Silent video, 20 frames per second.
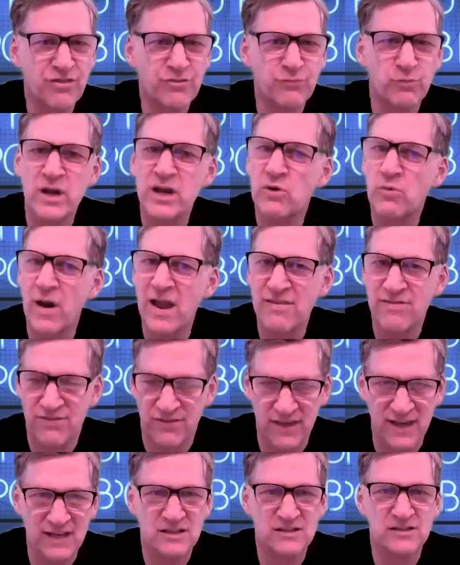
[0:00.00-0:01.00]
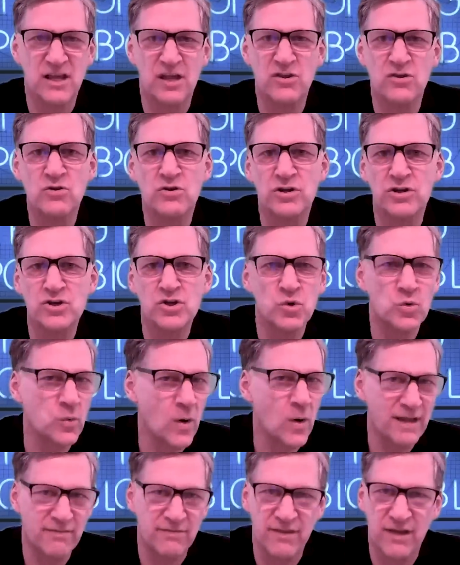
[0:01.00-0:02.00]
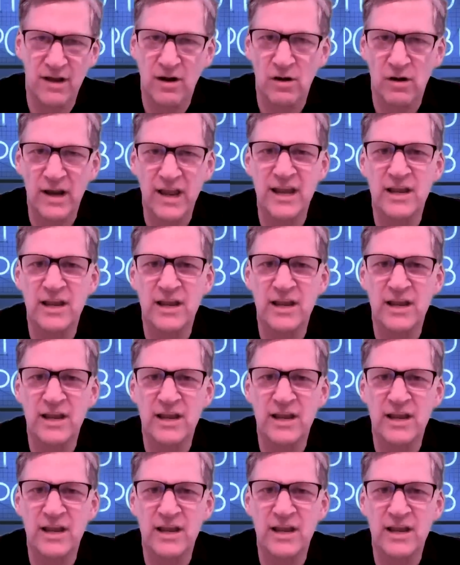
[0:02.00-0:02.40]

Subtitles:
three great things that you can do right there